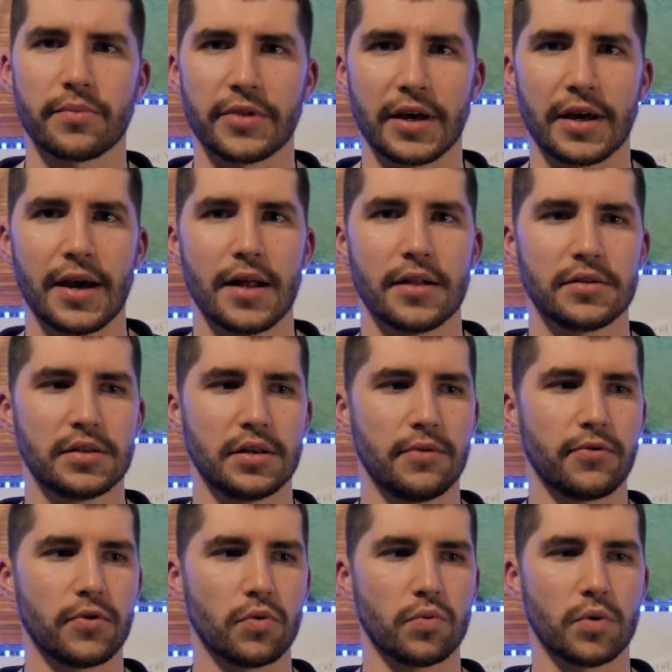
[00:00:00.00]
something else,
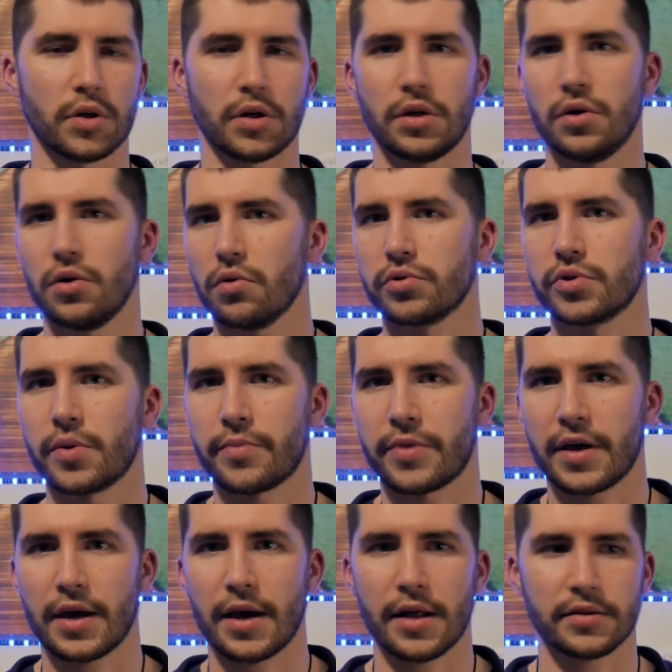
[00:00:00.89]
if you want to know
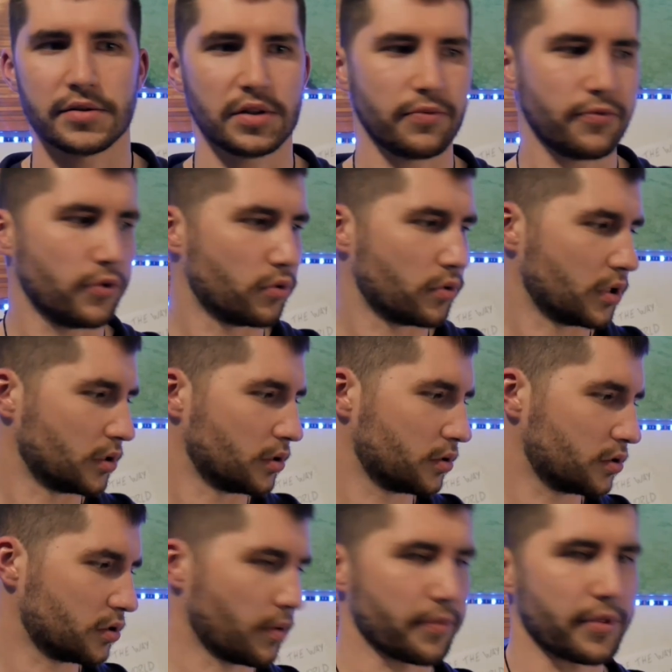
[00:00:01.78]
something else, if you
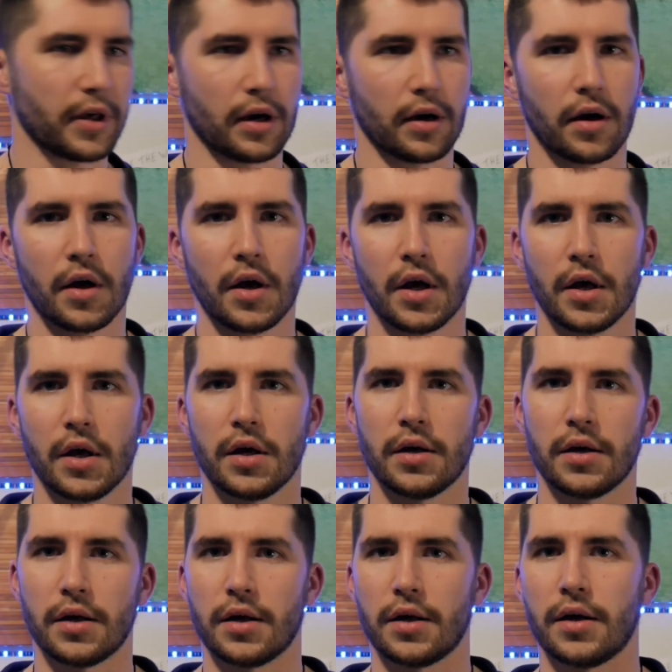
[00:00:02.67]
want something
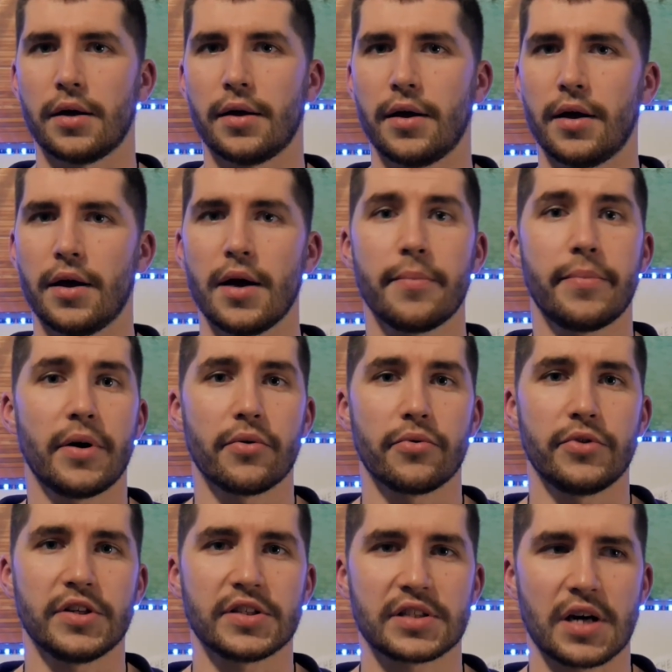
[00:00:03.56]
uh,
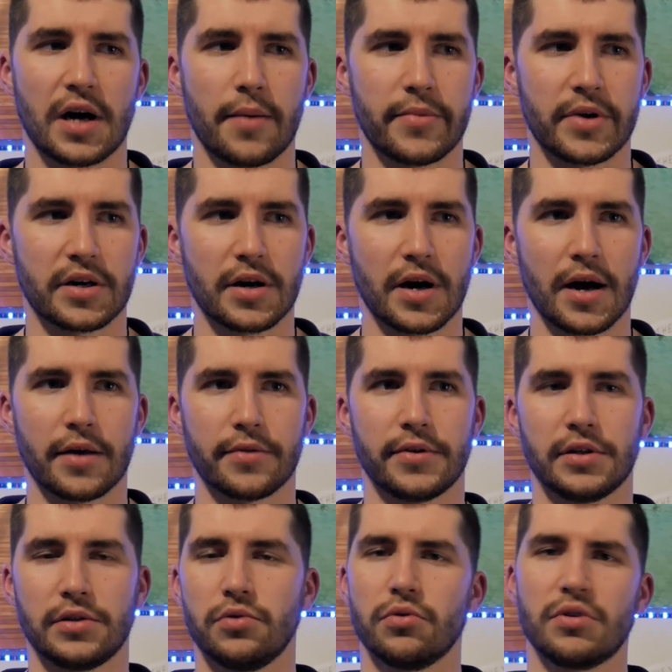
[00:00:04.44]
about this
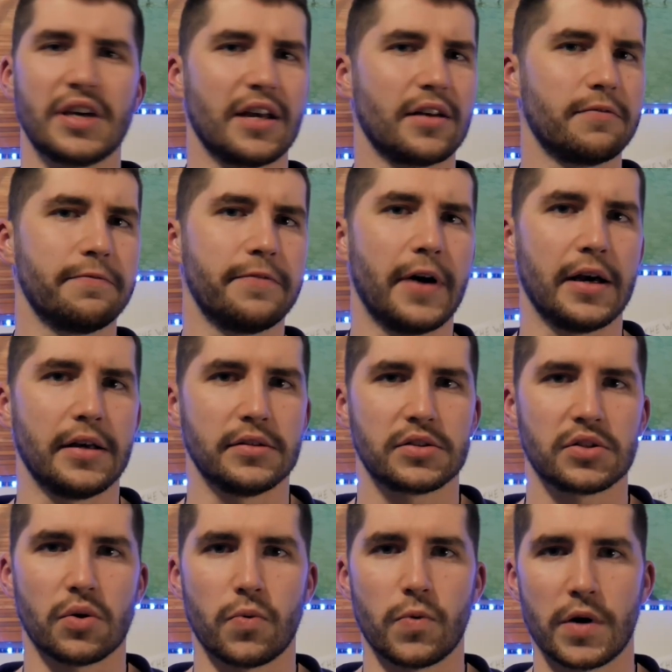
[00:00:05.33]
camera that you can
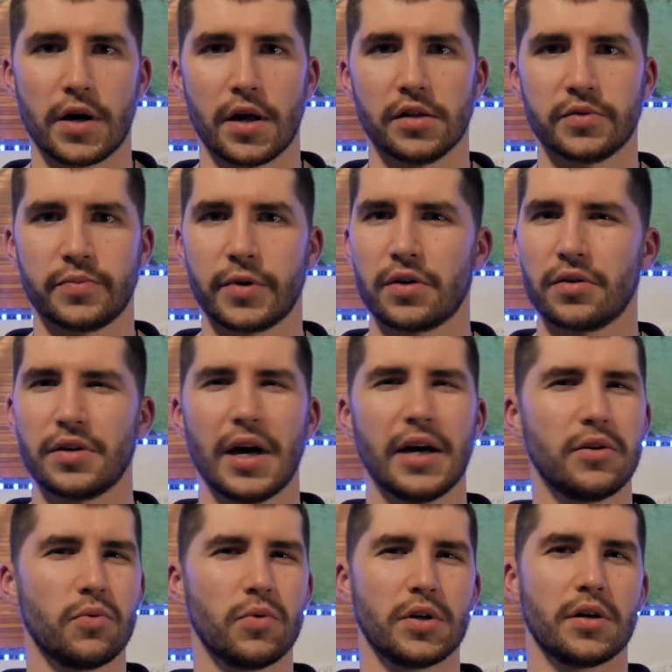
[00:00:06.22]
find somewhere else because
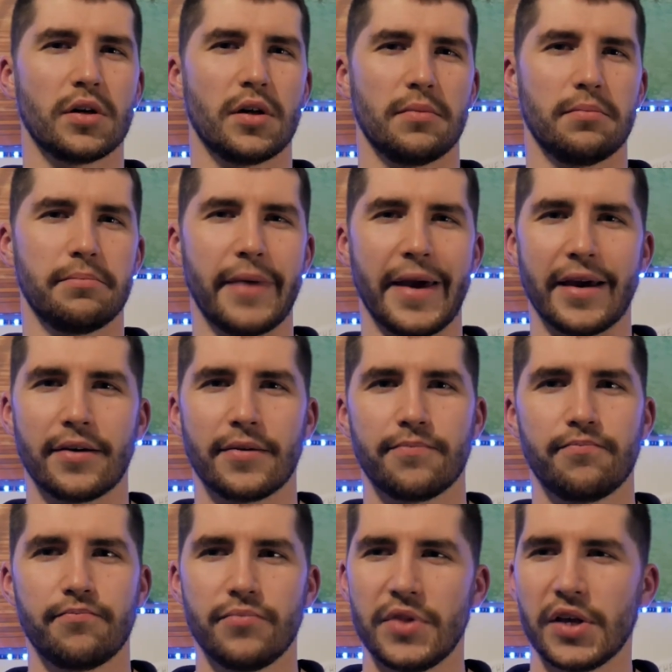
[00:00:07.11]
I don't want to make
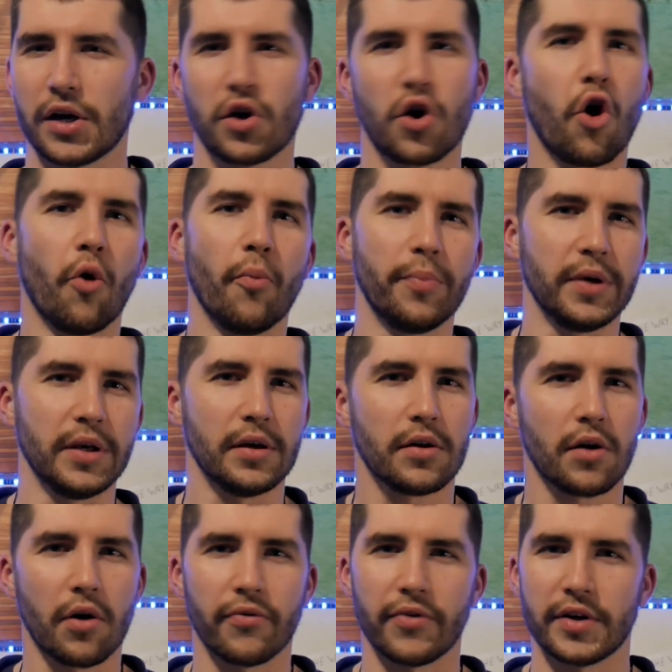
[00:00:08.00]
the
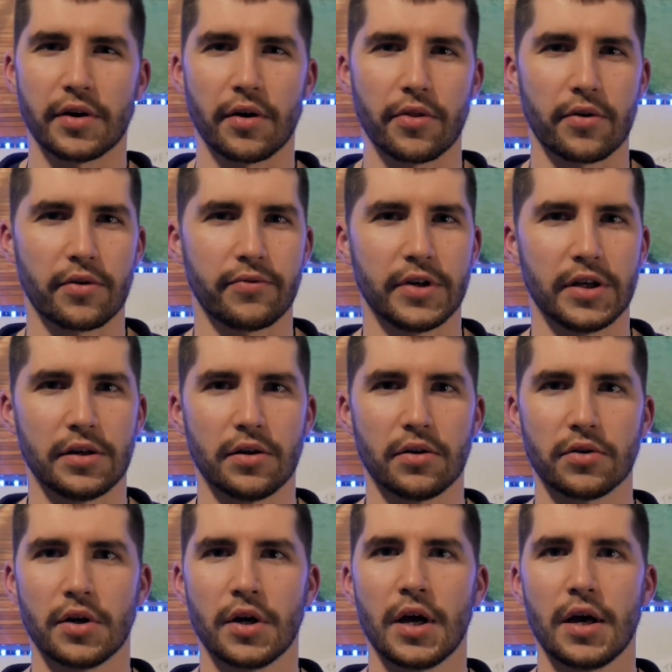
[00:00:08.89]
copy of another
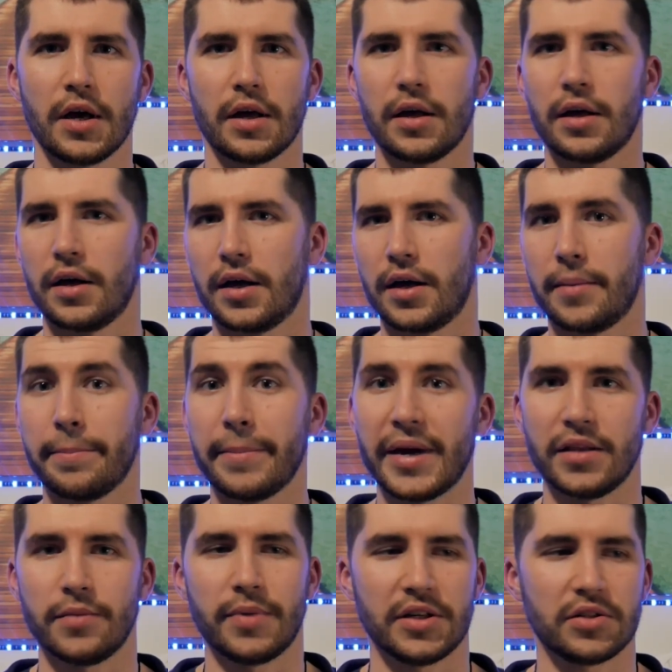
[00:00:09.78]
video uh,
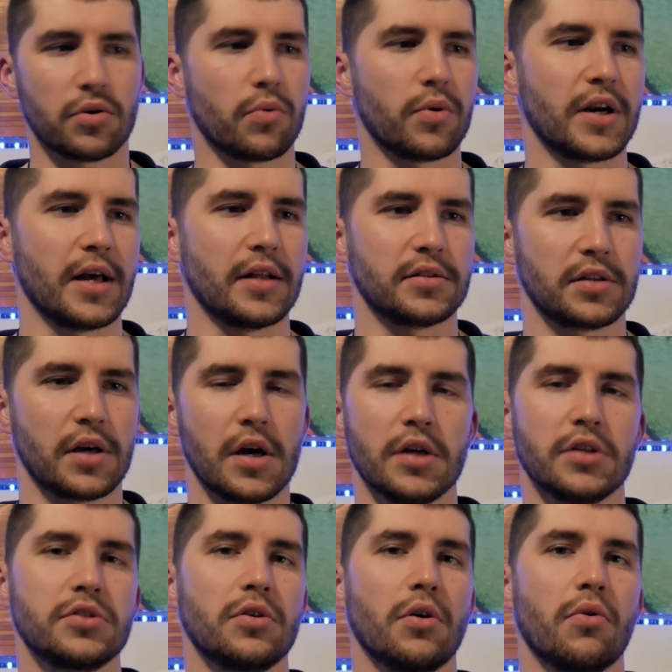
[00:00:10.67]
made by someone else.
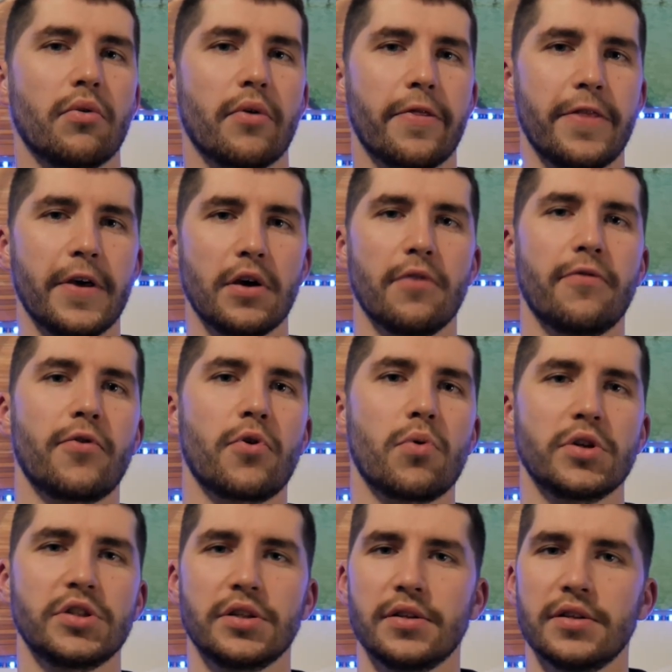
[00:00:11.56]
So thank you
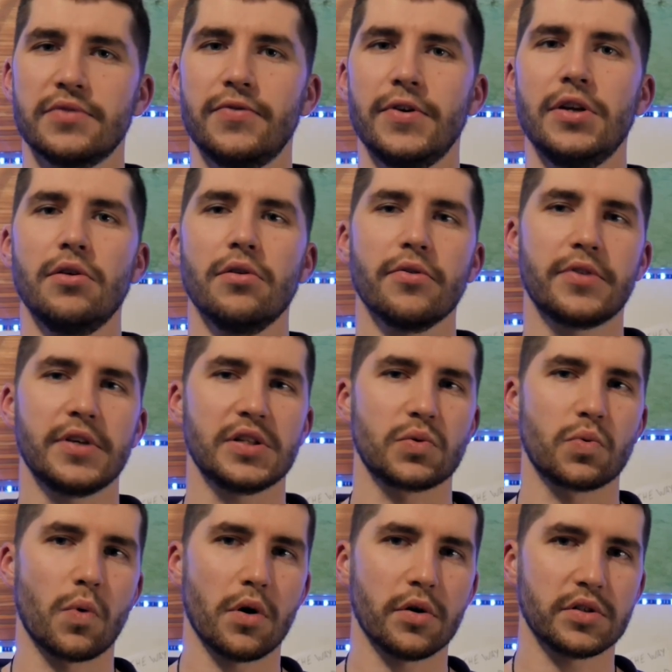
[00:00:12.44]
for watching this video.
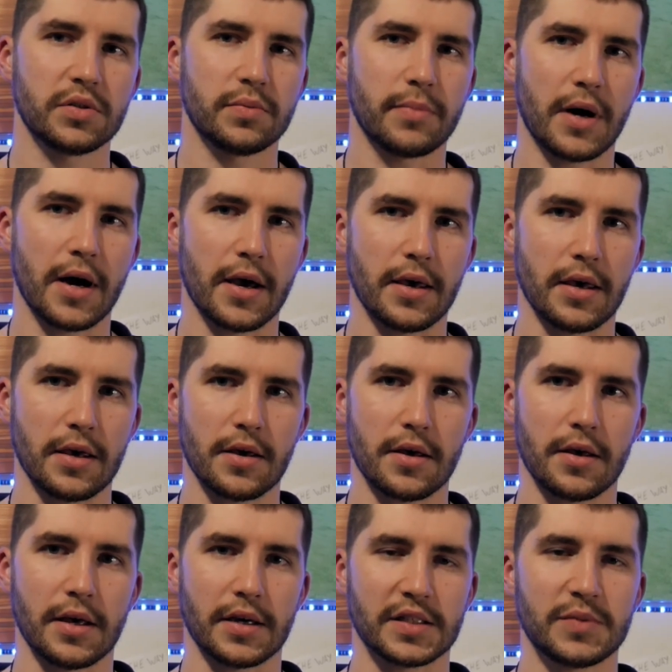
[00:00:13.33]
This was
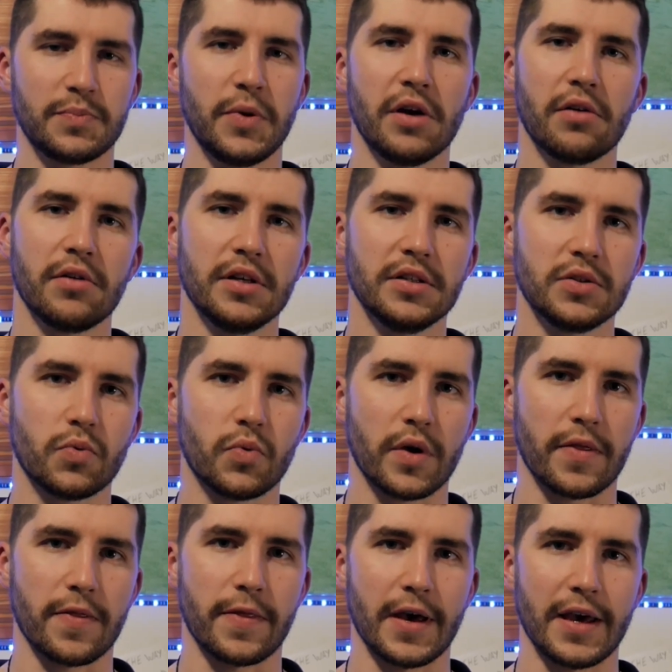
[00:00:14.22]
my experience
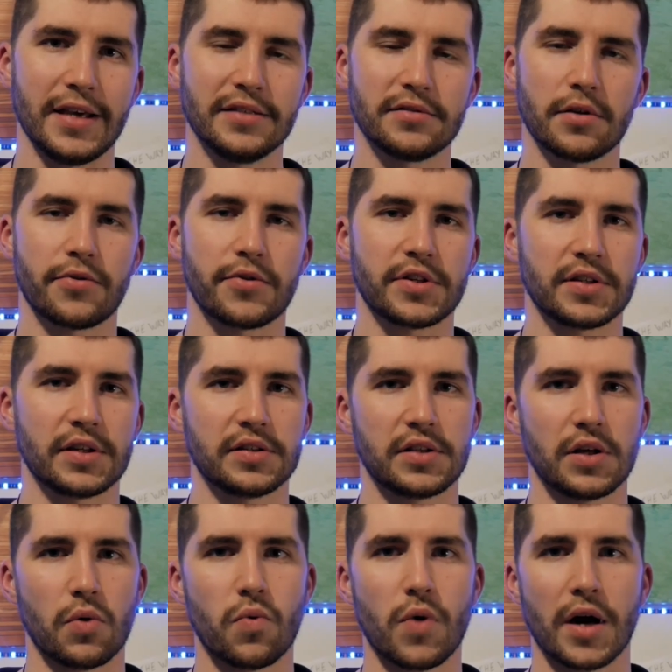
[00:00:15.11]
with the
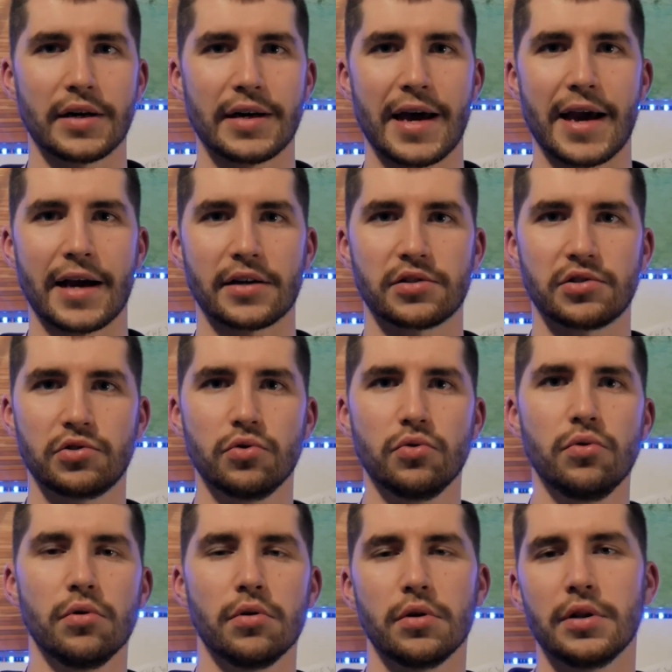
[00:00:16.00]
Insta360 One
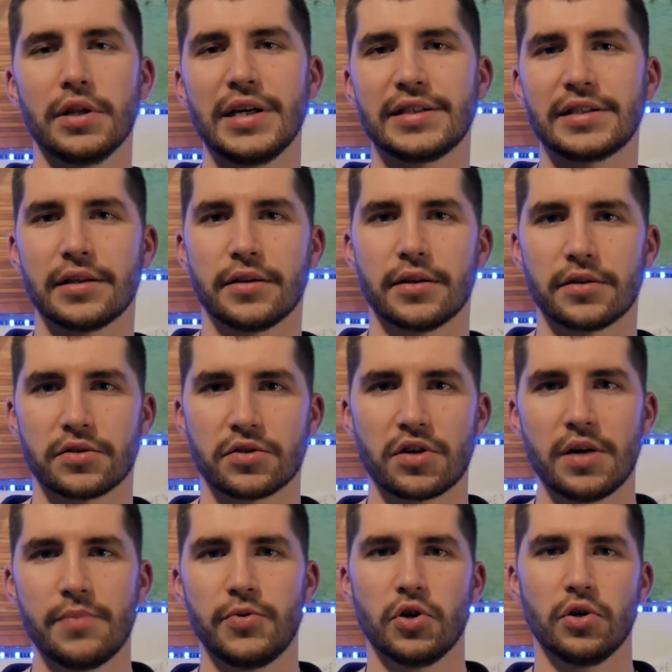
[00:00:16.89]
X2. Links in the
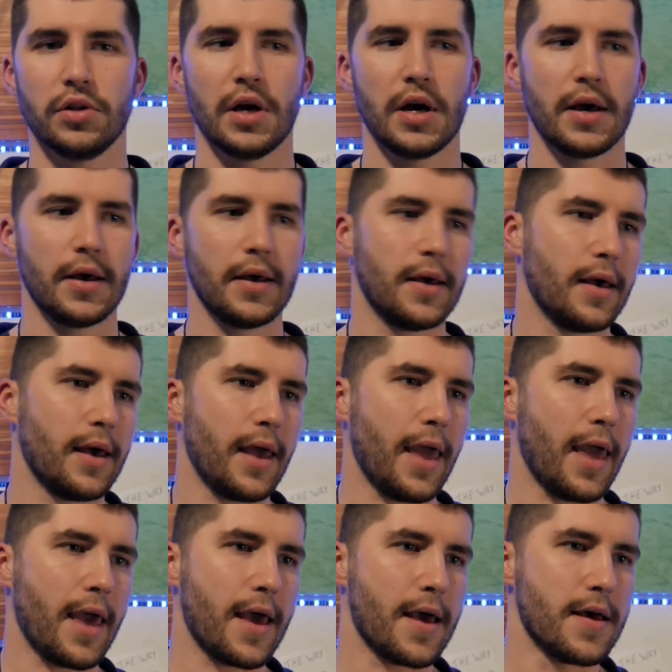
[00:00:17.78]
description
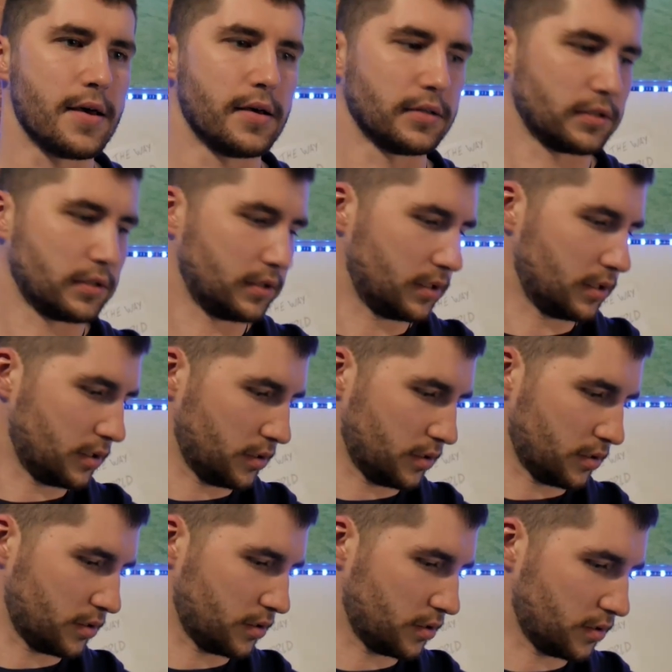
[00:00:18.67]
and
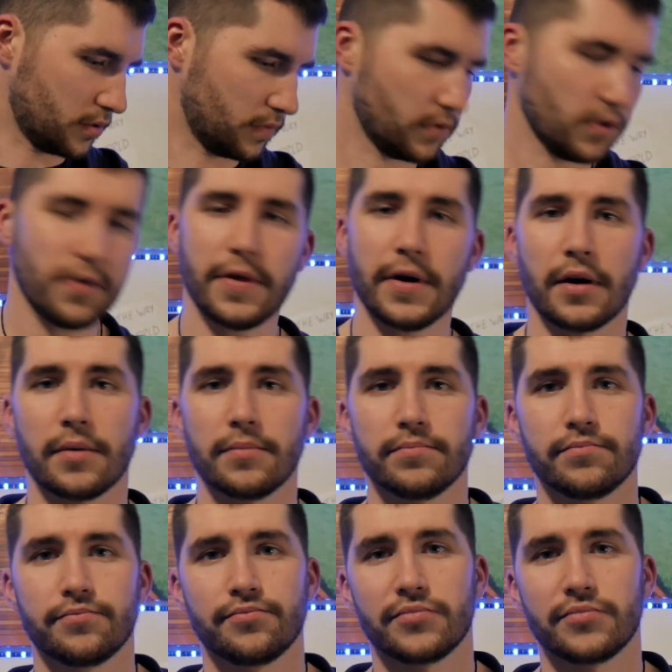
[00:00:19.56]
uh, nothing.